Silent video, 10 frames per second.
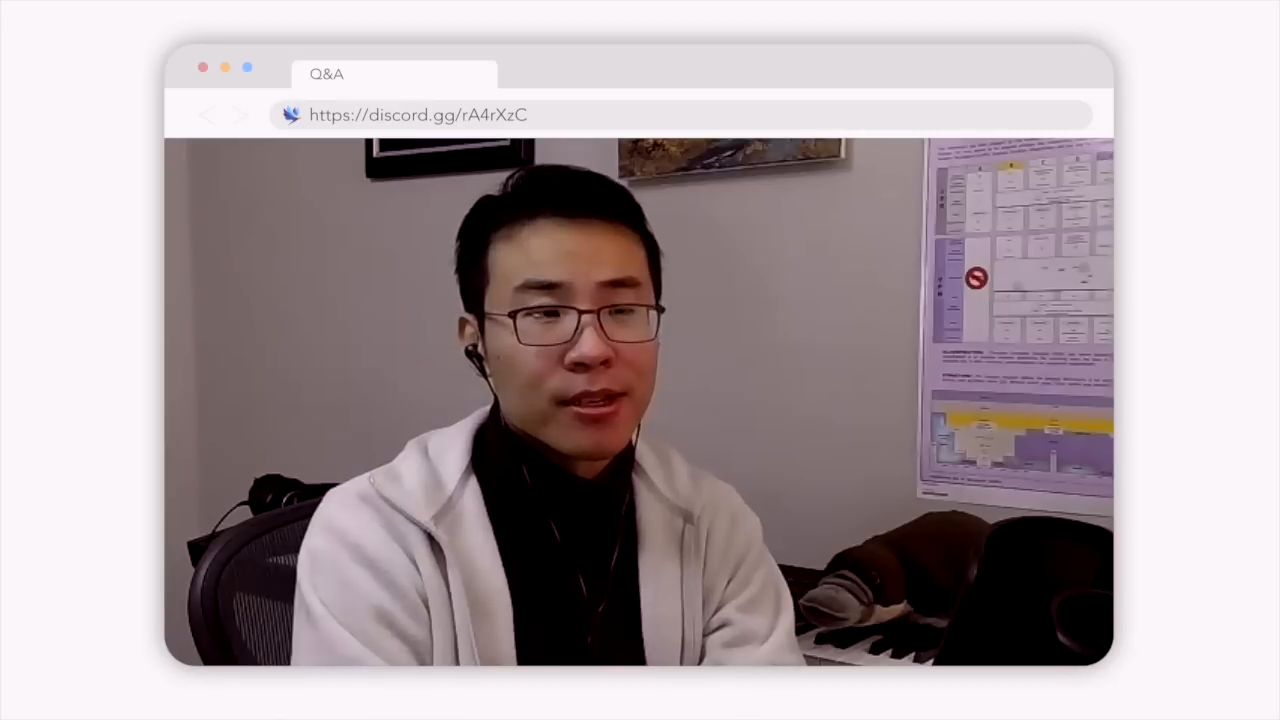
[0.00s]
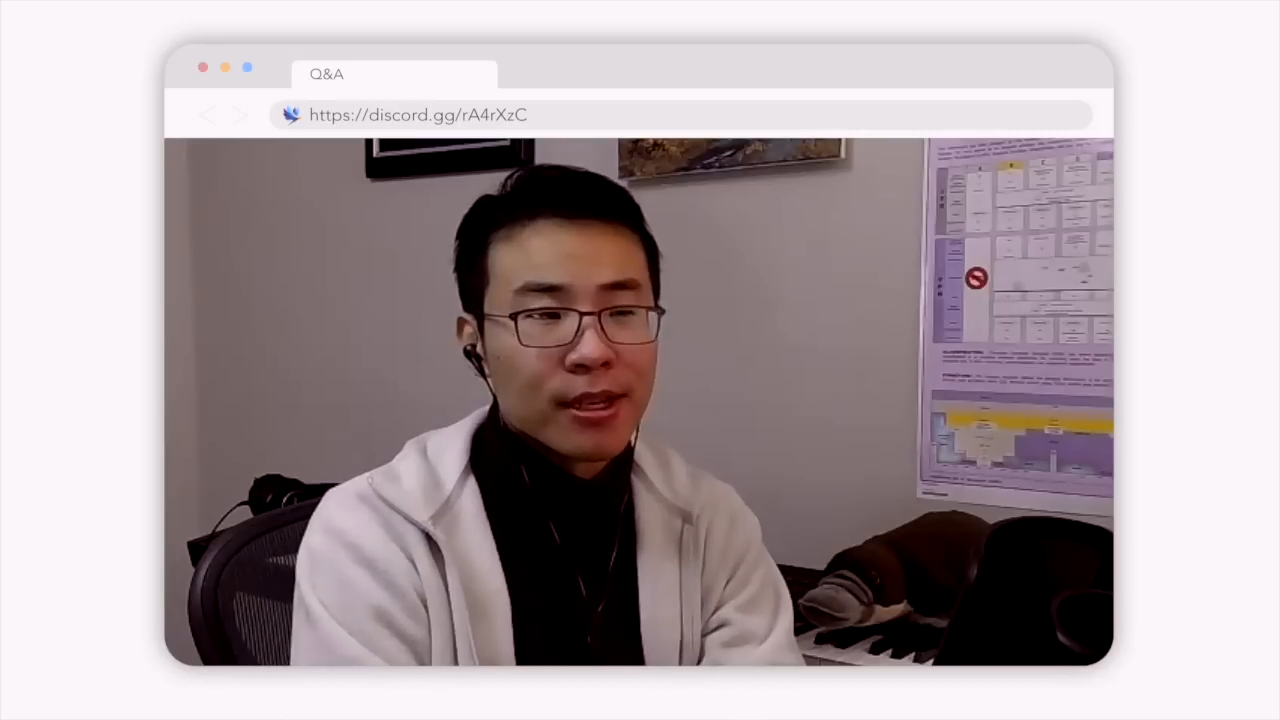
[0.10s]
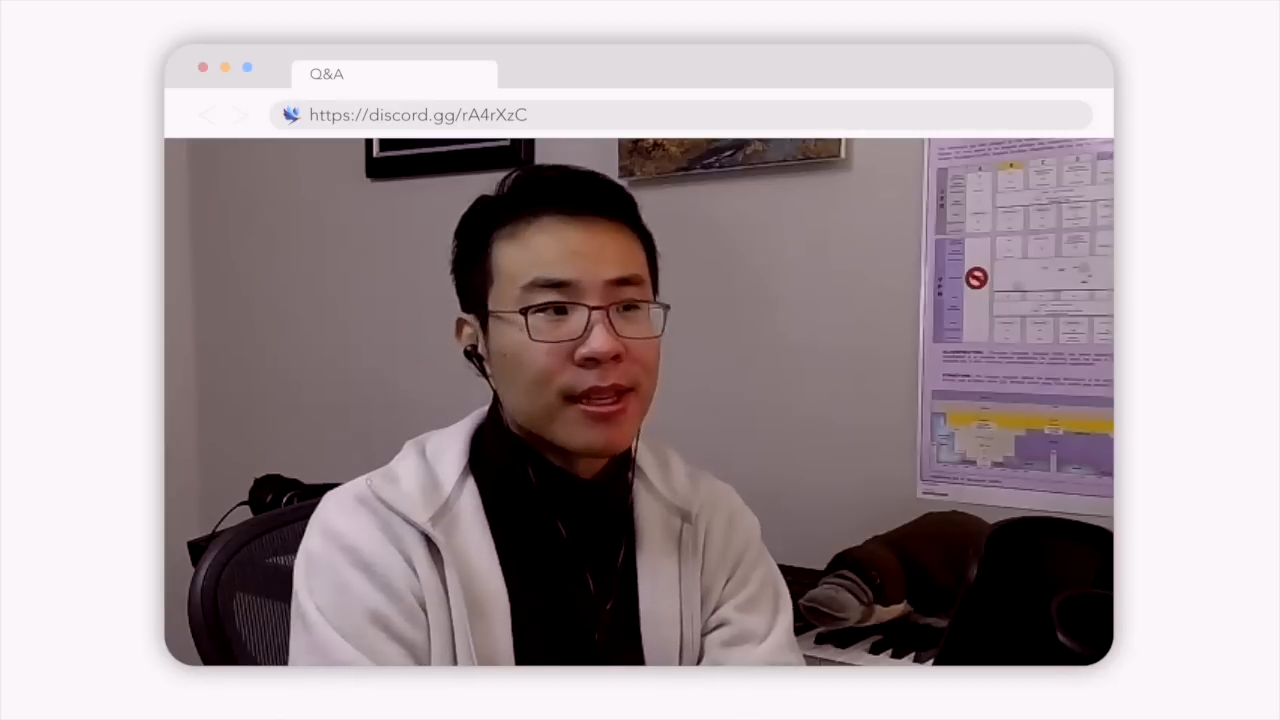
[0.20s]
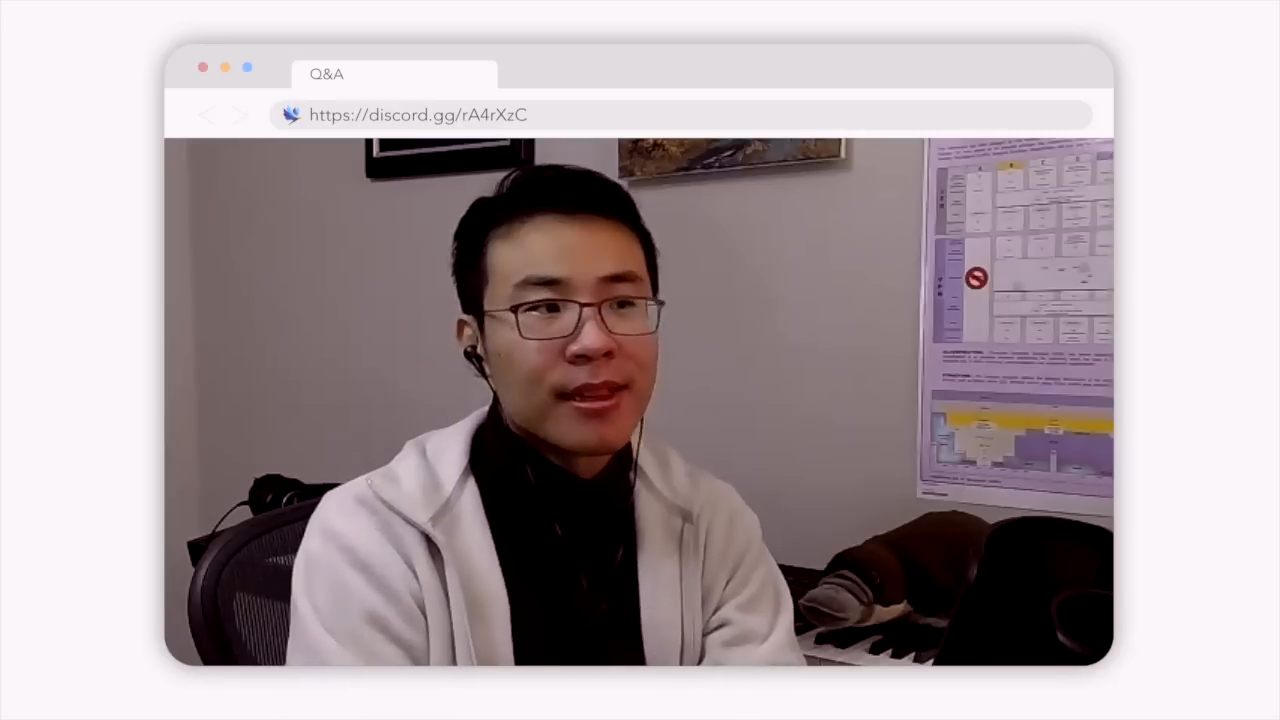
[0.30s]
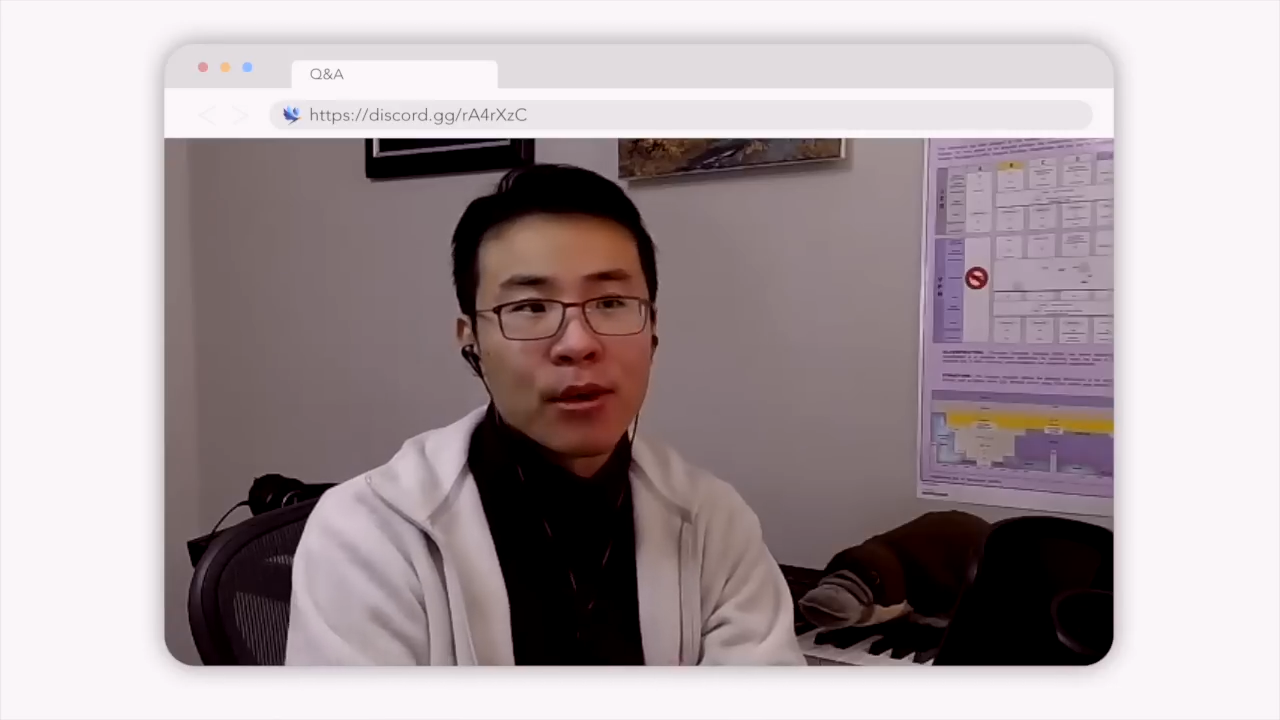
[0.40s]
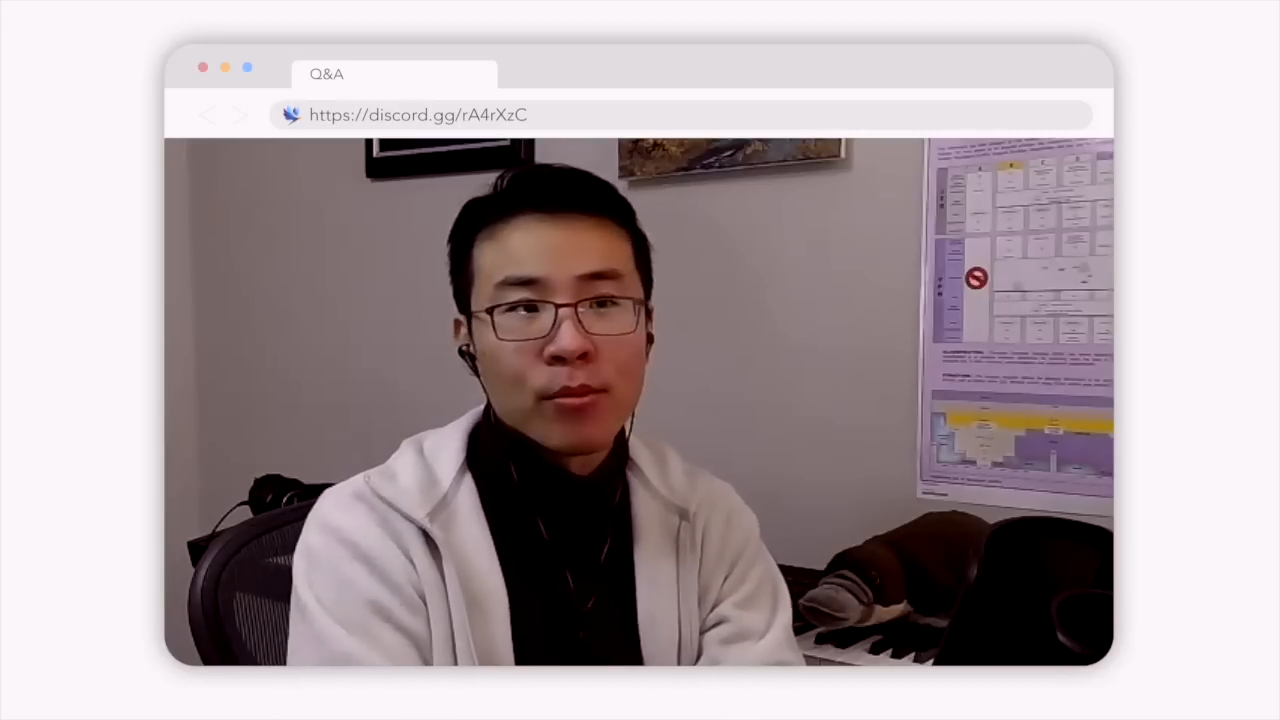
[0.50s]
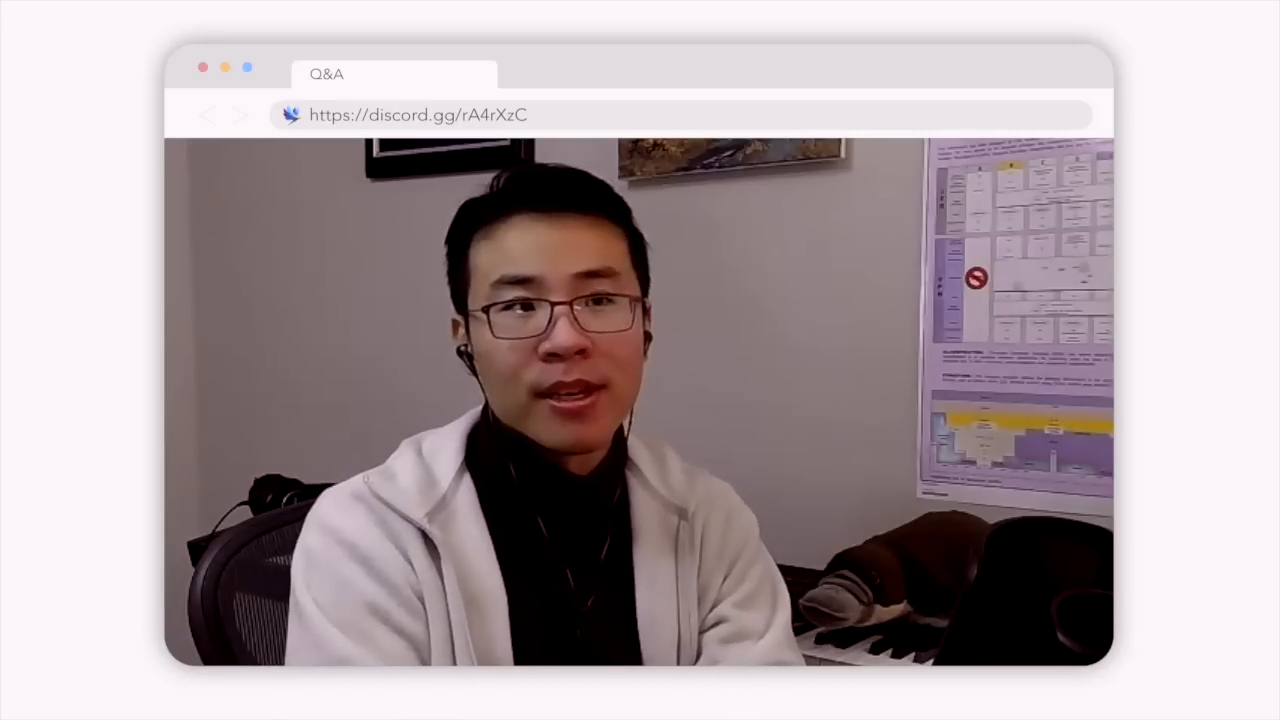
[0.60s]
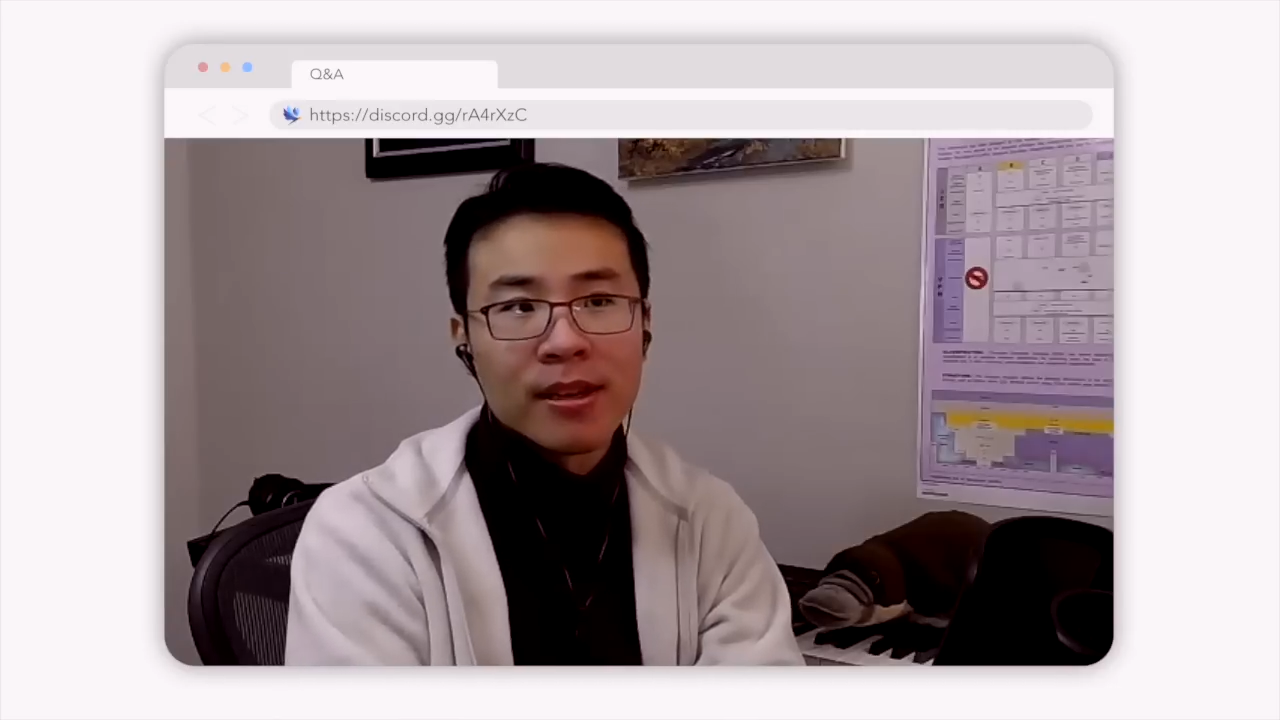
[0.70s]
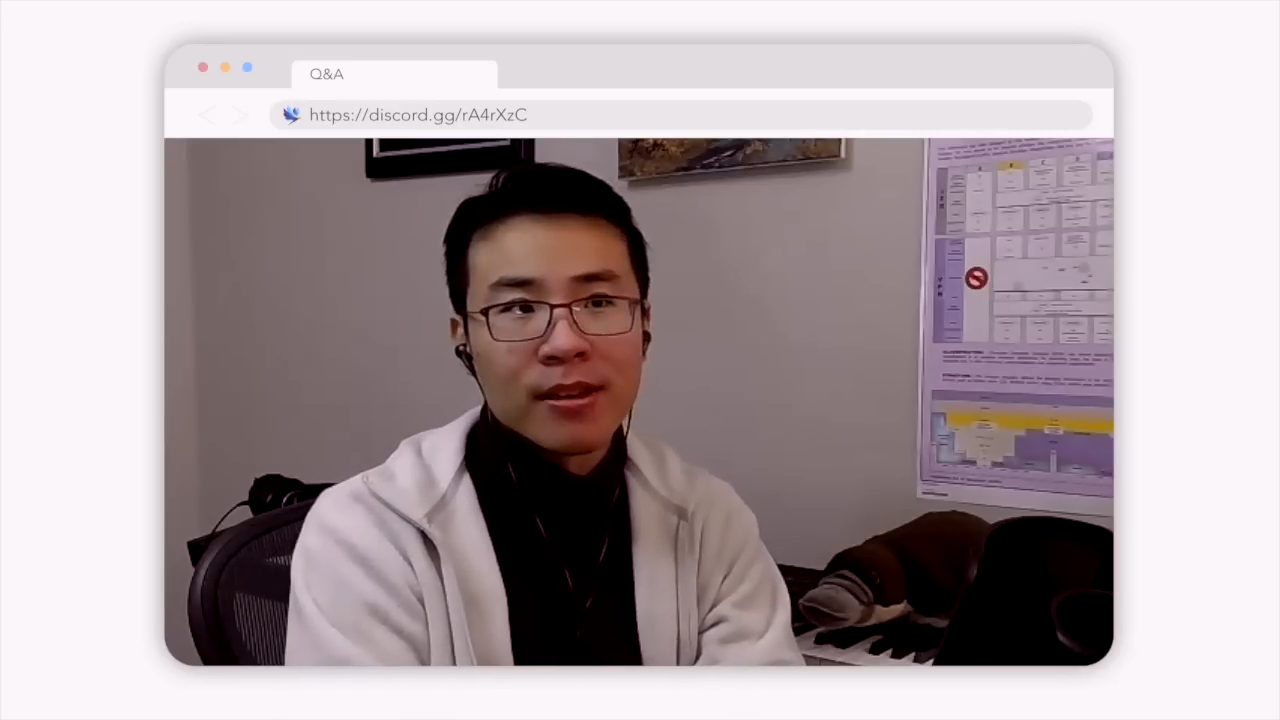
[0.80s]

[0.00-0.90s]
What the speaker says: Even that would be a